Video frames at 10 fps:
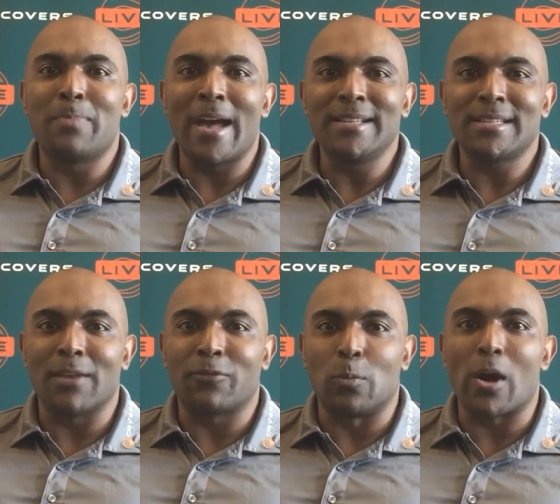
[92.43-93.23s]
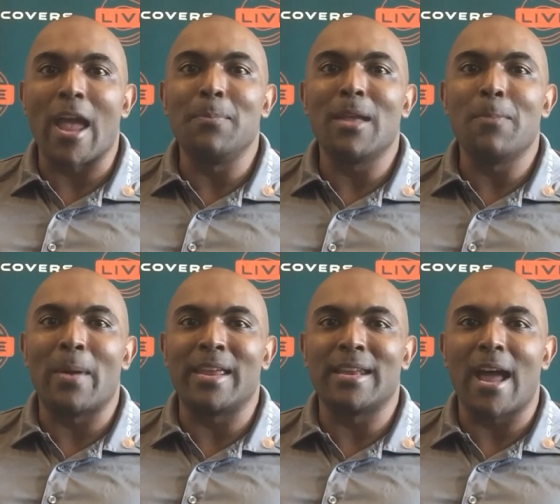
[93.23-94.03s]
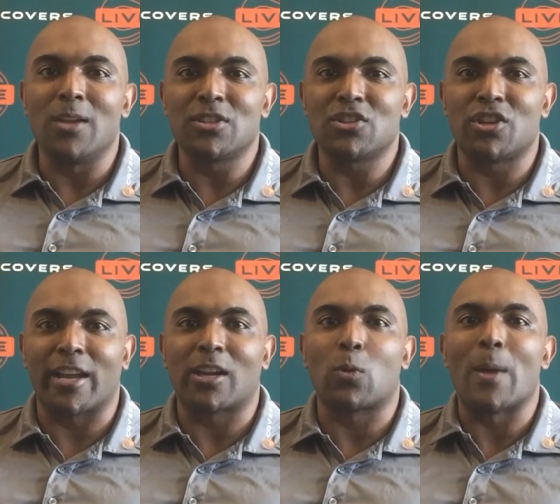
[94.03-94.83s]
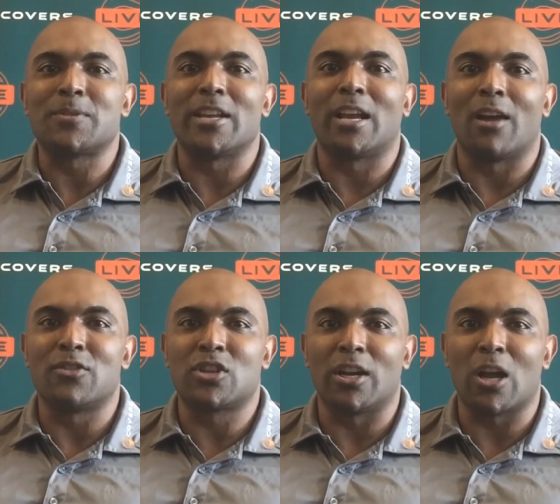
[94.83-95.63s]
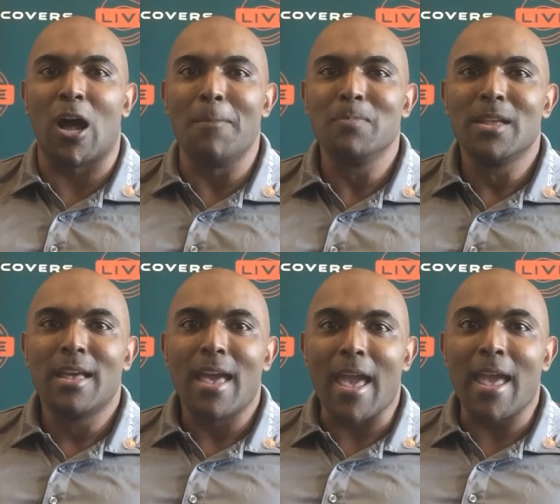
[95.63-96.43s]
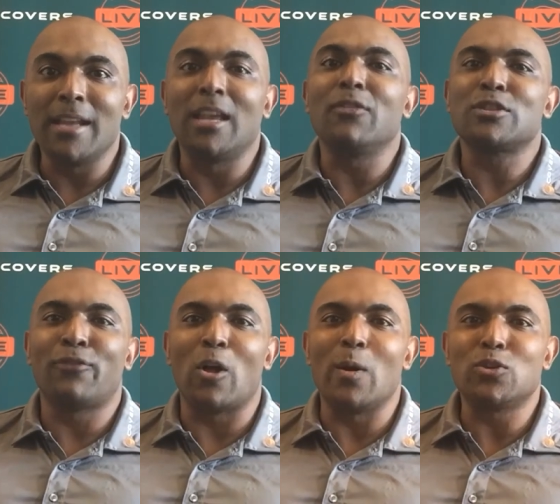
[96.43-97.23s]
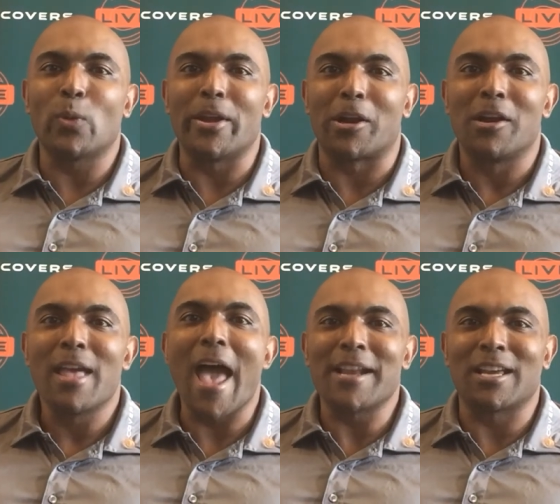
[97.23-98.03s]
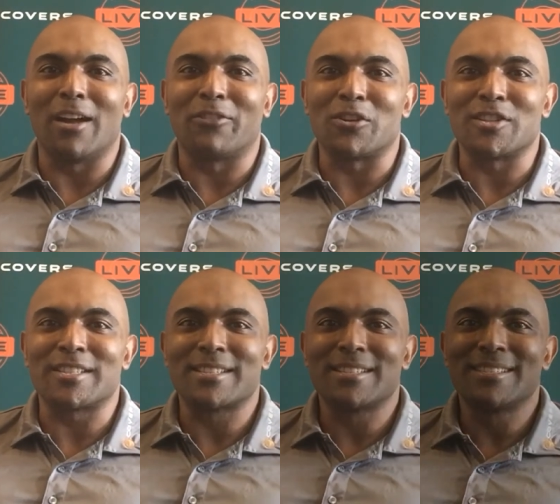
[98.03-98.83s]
bets, and for more NBA betting analysis, check out our website at covers.com and give us a follow on Twitter at covers.